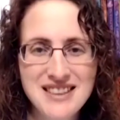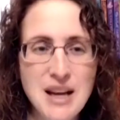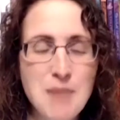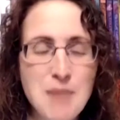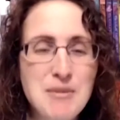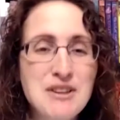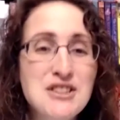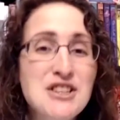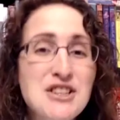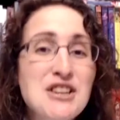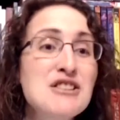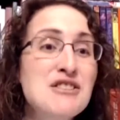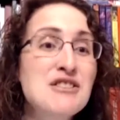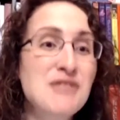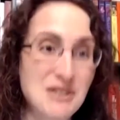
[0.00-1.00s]
numbers are
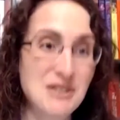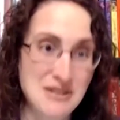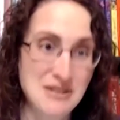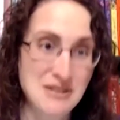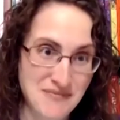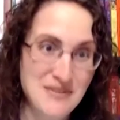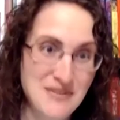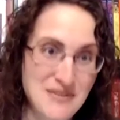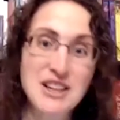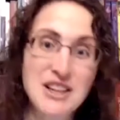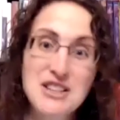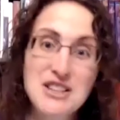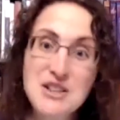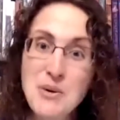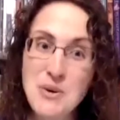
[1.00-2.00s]
useful. They're a
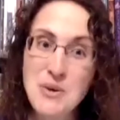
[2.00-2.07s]
tool.